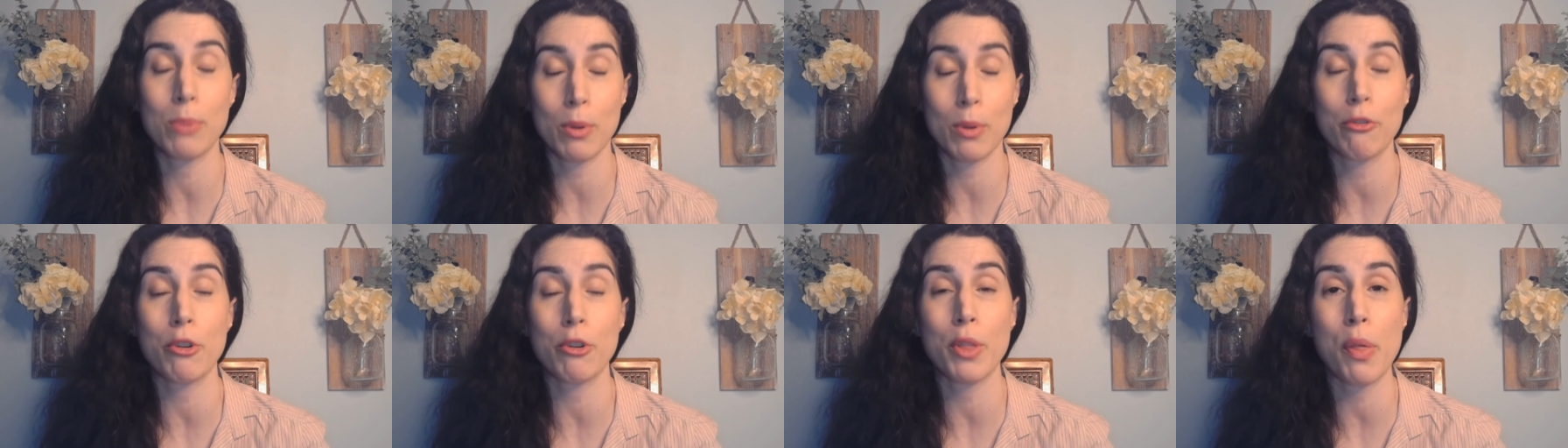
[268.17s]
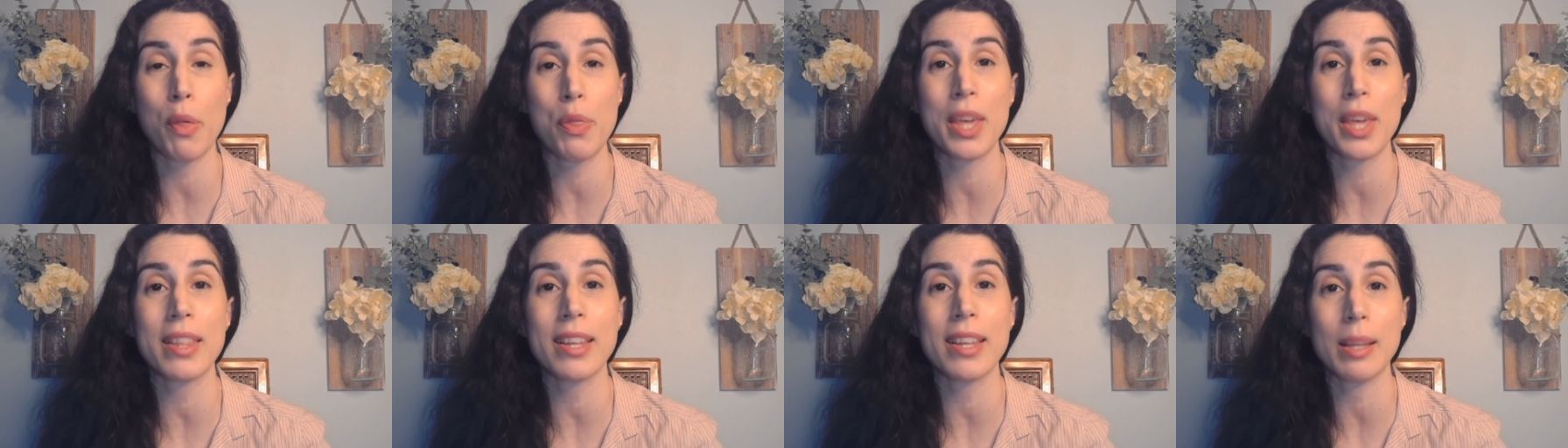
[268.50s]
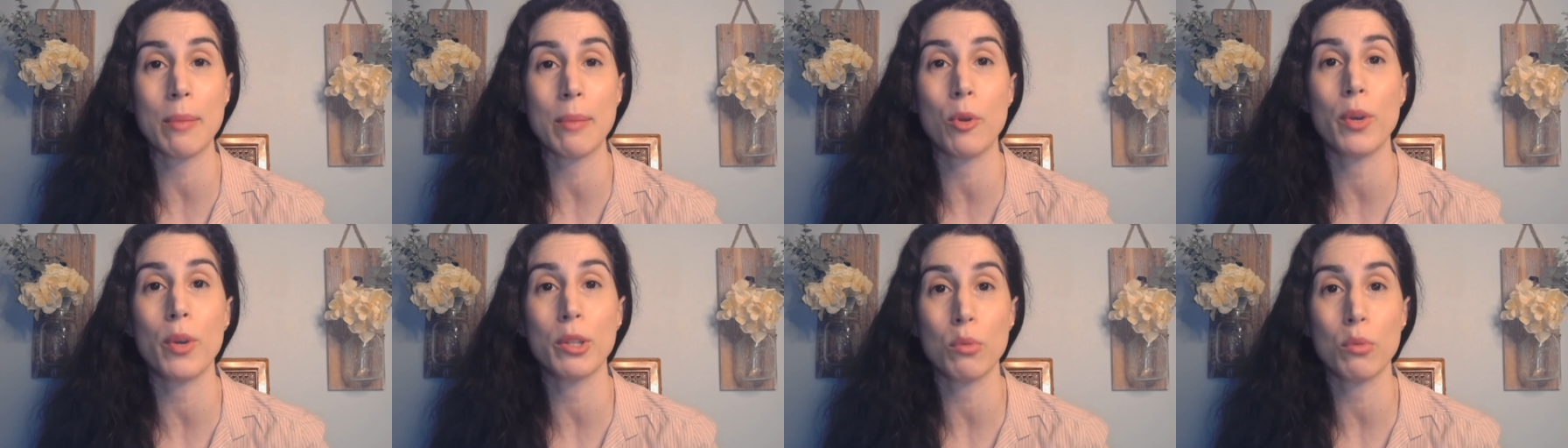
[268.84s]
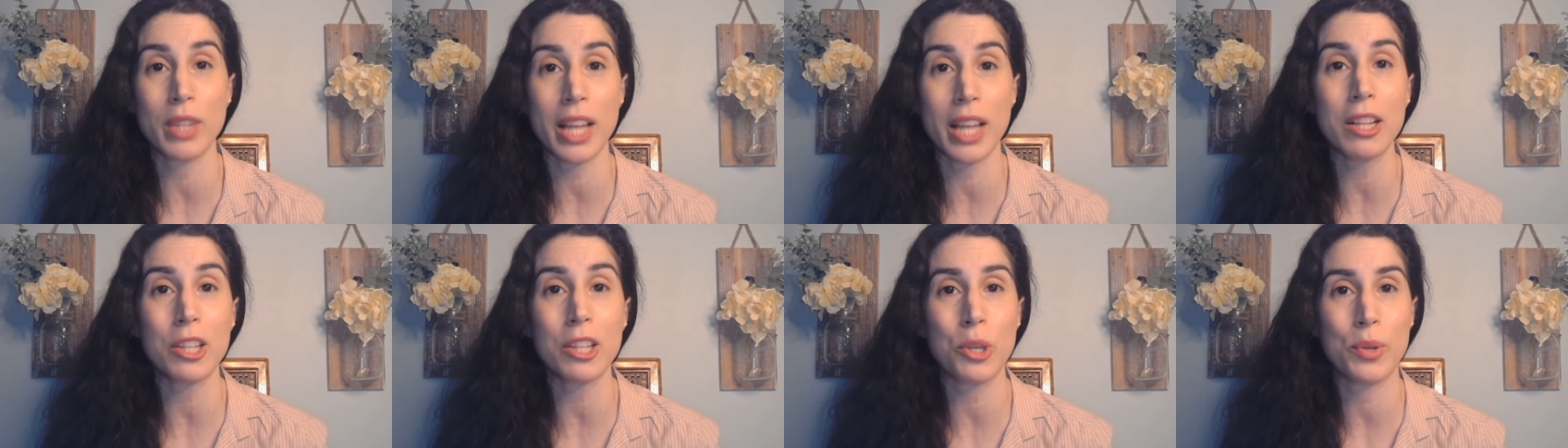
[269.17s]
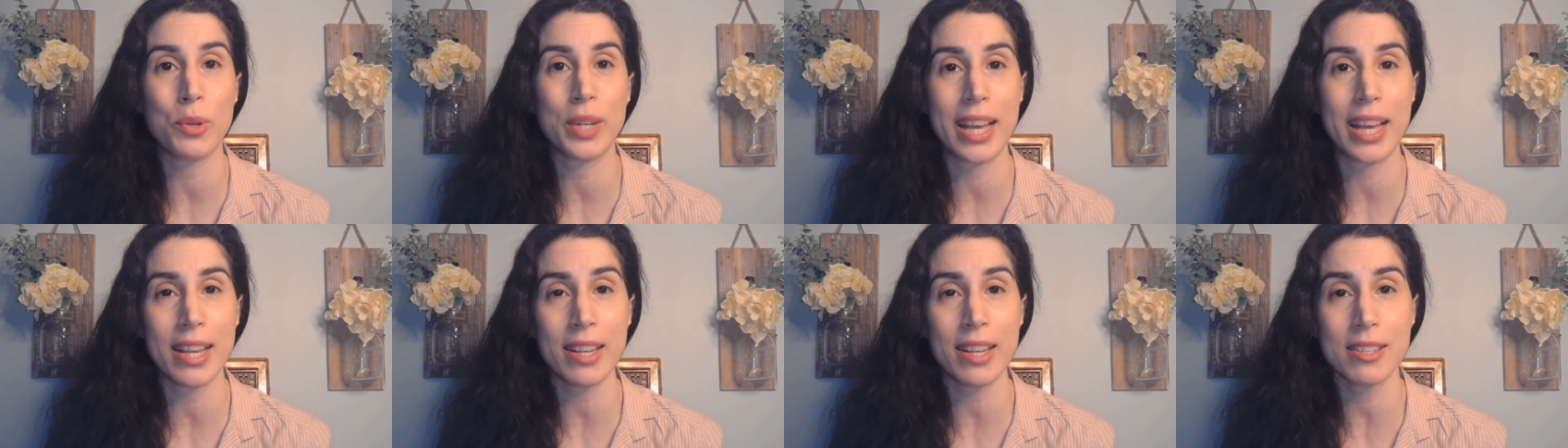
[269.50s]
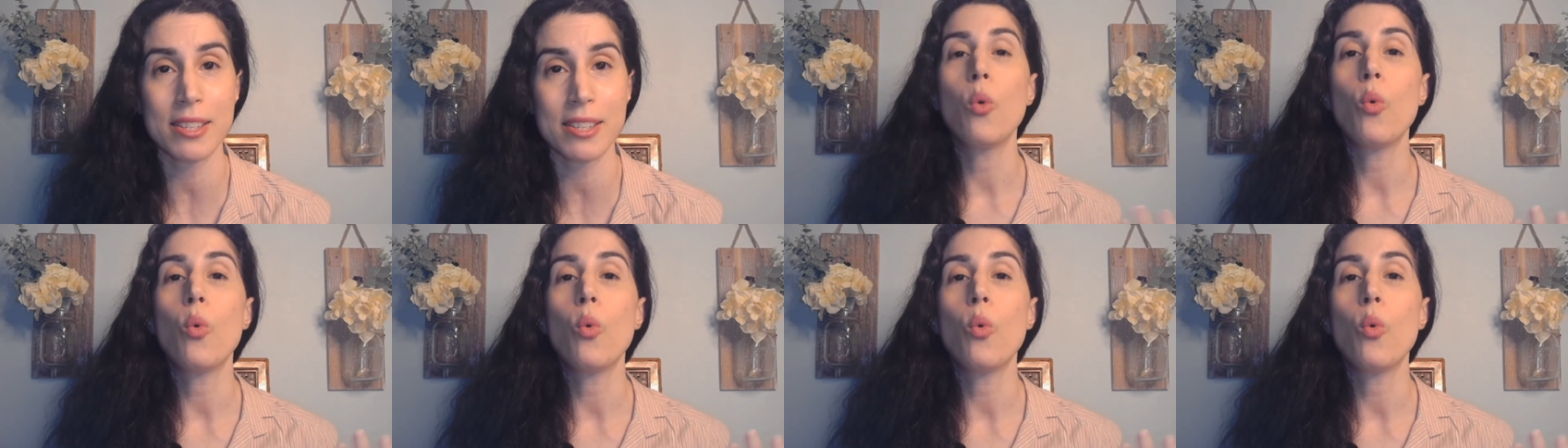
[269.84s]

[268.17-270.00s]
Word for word: for the thing that I'm going to tell you next.